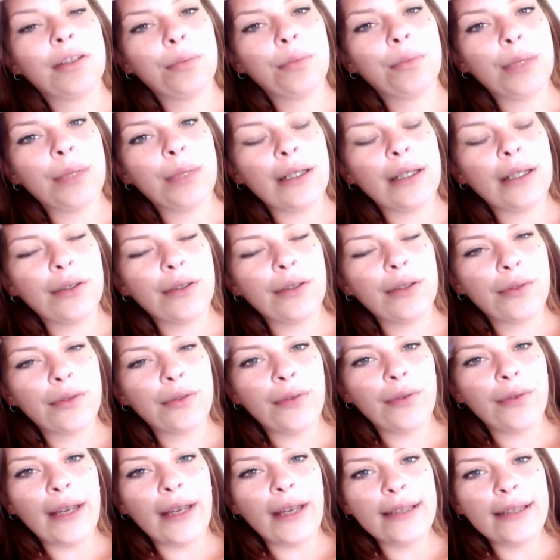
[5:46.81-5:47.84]
But
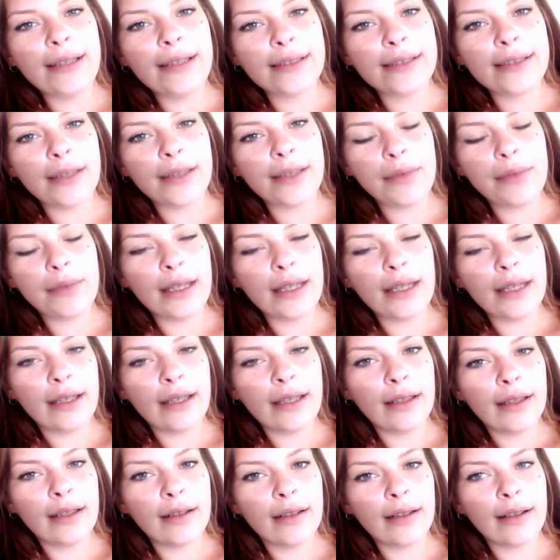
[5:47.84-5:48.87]
find
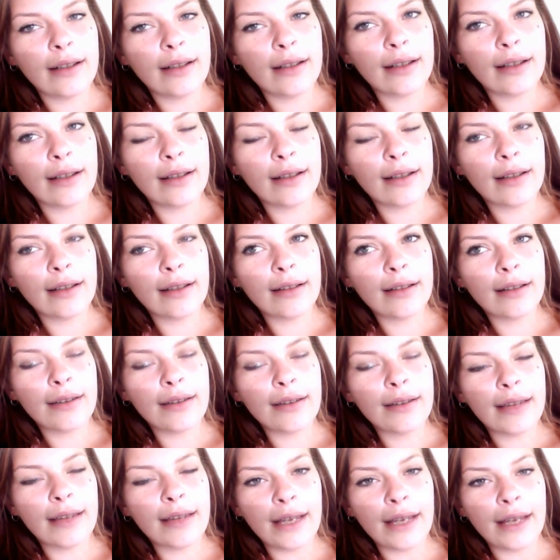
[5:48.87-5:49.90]
something
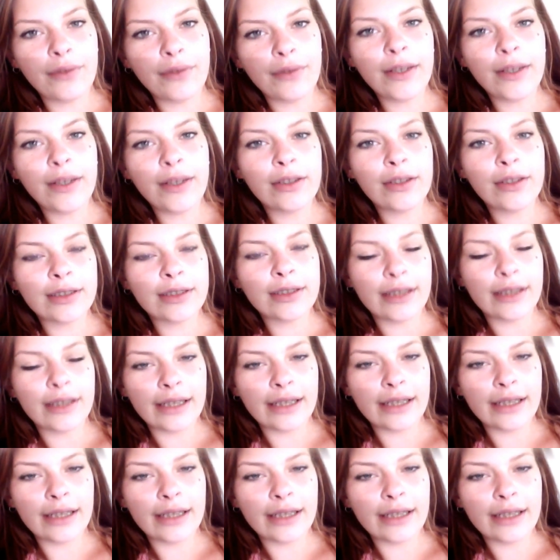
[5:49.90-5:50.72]
that feels good.